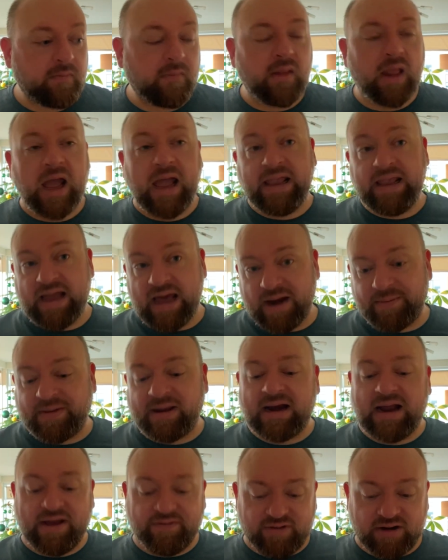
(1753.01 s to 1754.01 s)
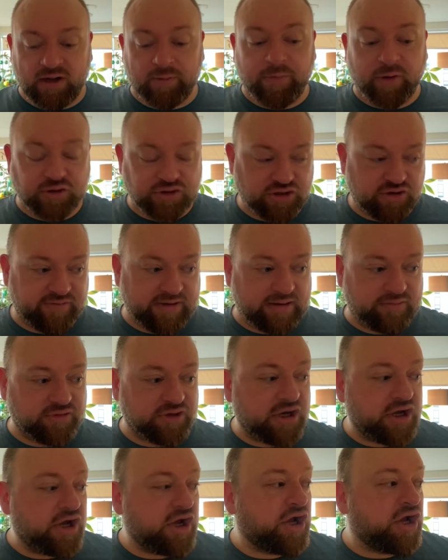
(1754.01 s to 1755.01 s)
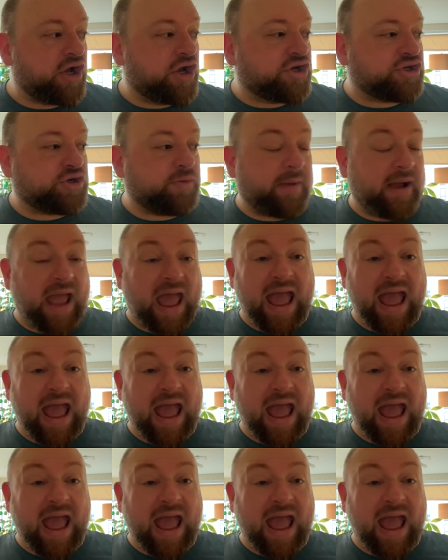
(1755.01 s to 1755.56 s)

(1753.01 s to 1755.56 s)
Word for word: I can get up, I can have a little potter around. So my